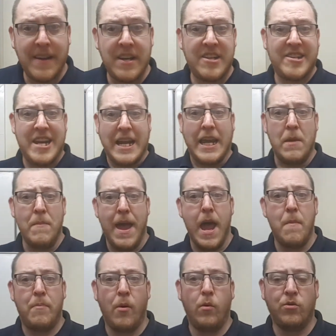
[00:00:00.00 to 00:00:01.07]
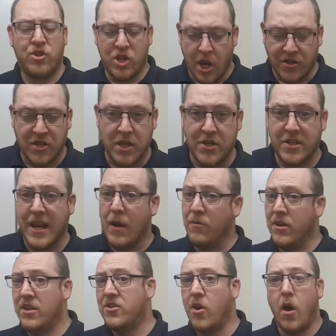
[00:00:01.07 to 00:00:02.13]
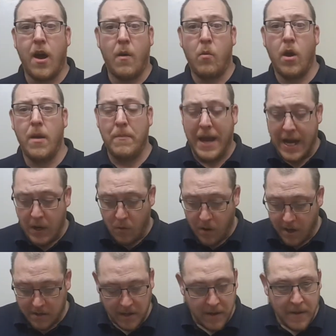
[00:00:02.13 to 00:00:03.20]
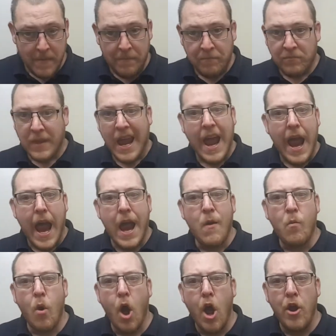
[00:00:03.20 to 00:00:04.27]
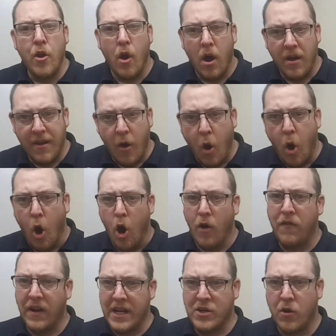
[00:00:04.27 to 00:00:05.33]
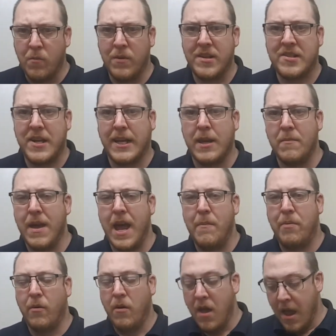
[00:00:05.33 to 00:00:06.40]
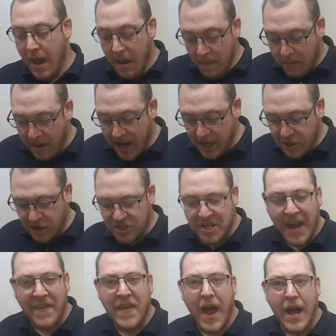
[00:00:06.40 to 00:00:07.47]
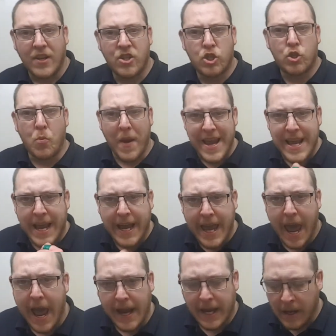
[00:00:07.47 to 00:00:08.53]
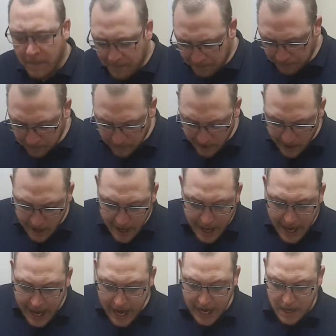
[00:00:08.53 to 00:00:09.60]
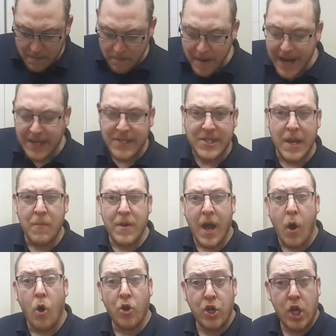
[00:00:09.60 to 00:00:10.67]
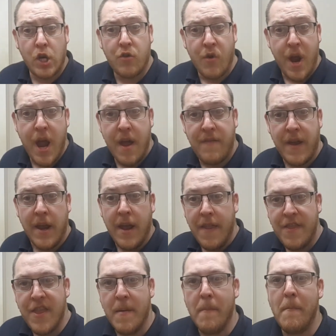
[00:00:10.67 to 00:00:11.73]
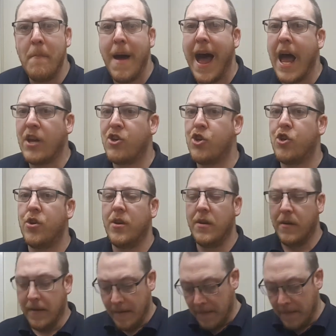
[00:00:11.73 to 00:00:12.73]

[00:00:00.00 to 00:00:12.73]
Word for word: we had the sticky maple sausage that you saw I were made at work. It weren't overly done with sticky maple, but it just had that sweet kick. And it mixed in with that onion gravy, the mash.